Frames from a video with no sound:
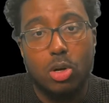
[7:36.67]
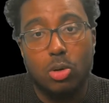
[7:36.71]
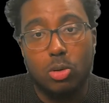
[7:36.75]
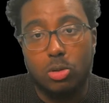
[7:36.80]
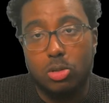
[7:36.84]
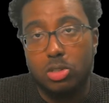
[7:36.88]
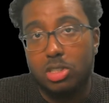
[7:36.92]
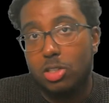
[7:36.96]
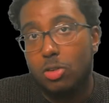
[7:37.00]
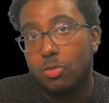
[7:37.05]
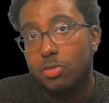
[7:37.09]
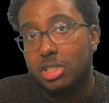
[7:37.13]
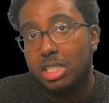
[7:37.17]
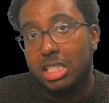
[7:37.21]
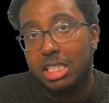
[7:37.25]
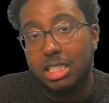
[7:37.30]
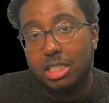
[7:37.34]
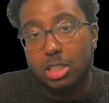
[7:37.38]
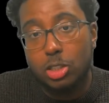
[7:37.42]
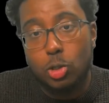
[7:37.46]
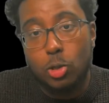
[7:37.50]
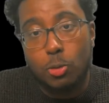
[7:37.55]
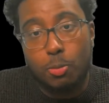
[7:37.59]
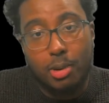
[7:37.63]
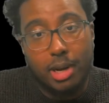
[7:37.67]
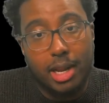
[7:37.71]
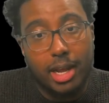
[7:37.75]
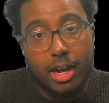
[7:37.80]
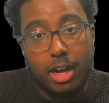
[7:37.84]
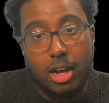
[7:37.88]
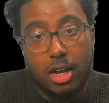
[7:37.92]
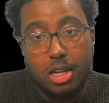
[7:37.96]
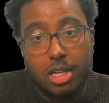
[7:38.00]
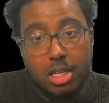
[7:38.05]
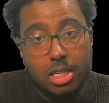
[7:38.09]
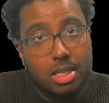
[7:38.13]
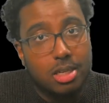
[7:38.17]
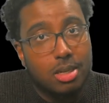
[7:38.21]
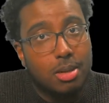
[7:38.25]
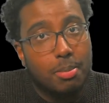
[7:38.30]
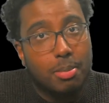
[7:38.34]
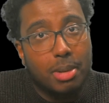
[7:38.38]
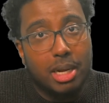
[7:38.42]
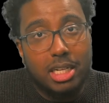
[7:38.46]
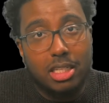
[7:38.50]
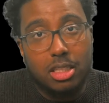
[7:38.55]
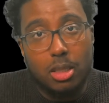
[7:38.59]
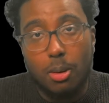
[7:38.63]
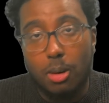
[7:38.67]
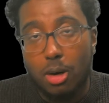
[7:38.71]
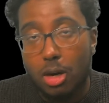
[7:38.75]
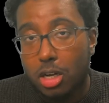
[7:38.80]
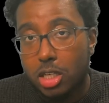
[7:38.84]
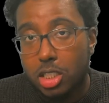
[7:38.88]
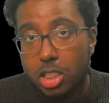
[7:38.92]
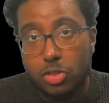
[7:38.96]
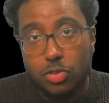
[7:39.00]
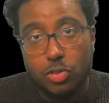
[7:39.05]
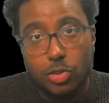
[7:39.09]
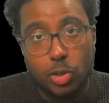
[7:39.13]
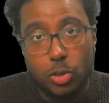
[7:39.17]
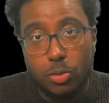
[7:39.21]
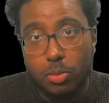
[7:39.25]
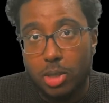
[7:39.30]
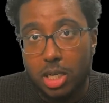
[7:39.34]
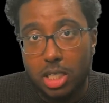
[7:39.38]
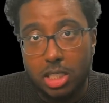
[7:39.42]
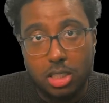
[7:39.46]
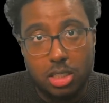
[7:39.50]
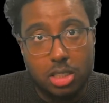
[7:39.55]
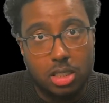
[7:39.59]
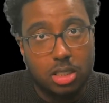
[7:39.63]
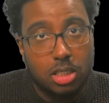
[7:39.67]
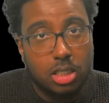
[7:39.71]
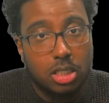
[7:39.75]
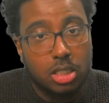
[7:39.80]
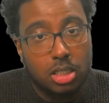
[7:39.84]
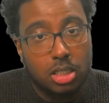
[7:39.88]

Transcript: because obviously he's a good player. But in the last few months,